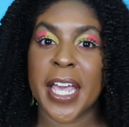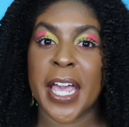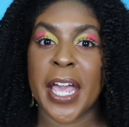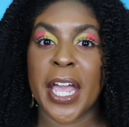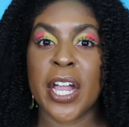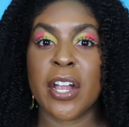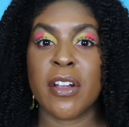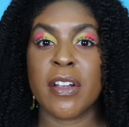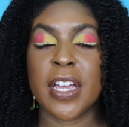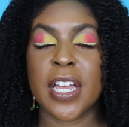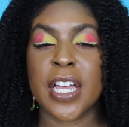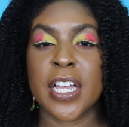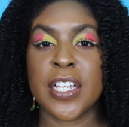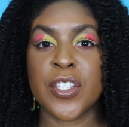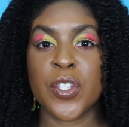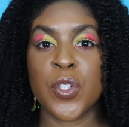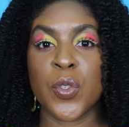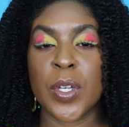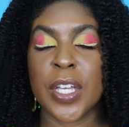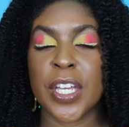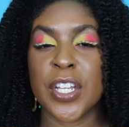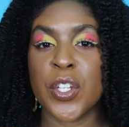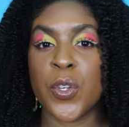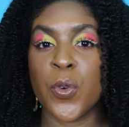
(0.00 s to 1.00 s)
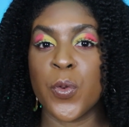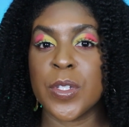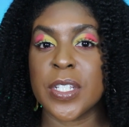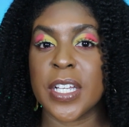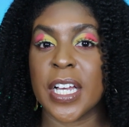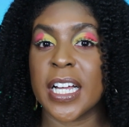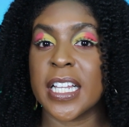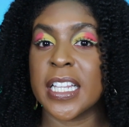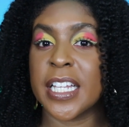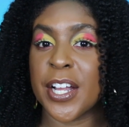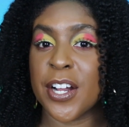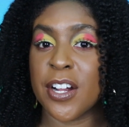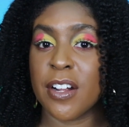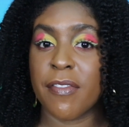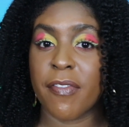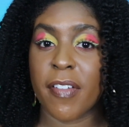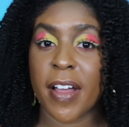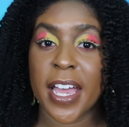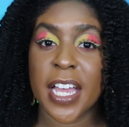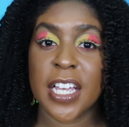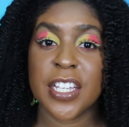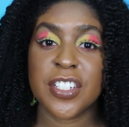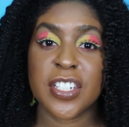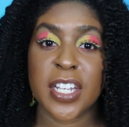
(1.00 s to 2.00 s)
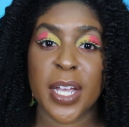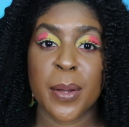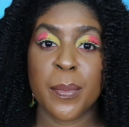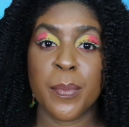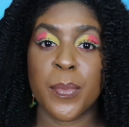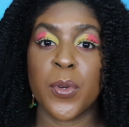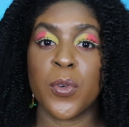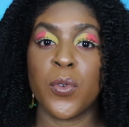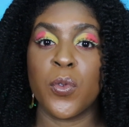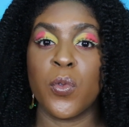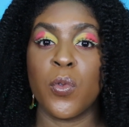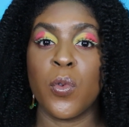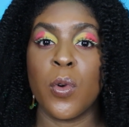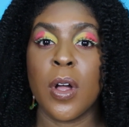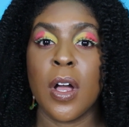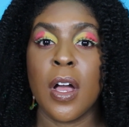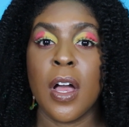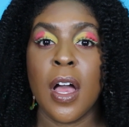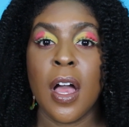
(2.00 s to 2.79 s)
hair is you can use a clarifying shampoo